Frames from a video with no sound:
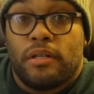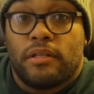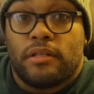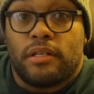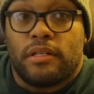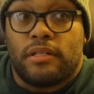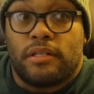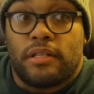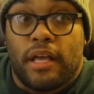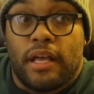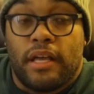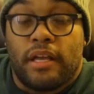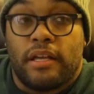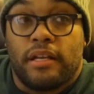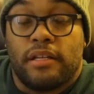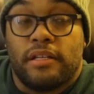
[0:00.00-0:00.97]
The
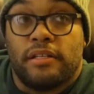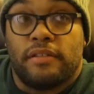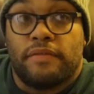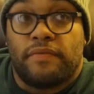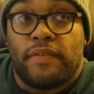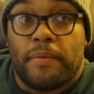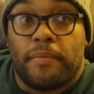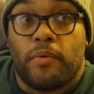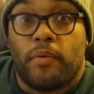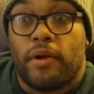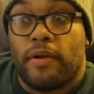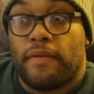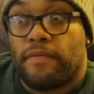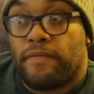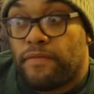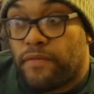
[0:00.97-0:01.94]
day is February
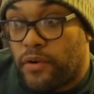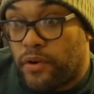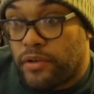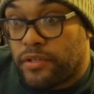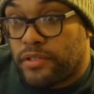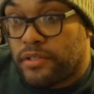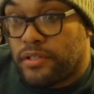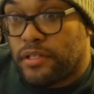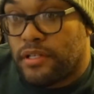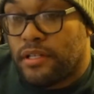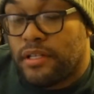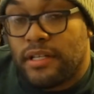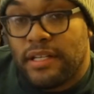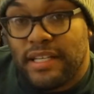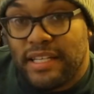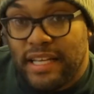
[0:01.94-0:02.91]
1st.
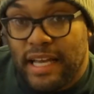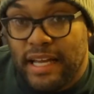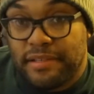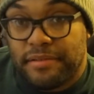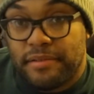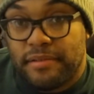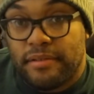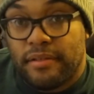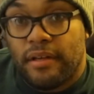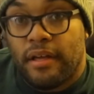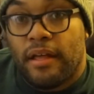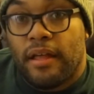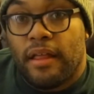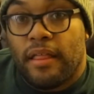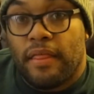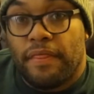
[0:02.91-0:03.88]
Yes,
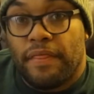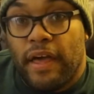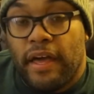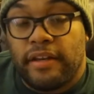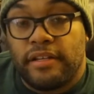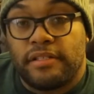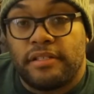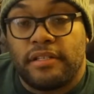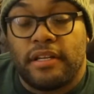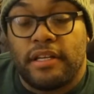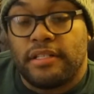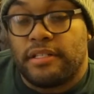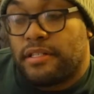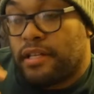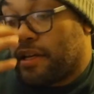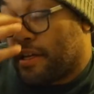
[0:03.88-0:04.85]
that is today's
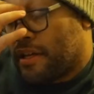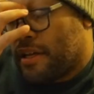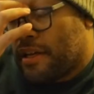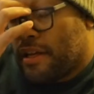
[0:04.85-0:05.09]
date.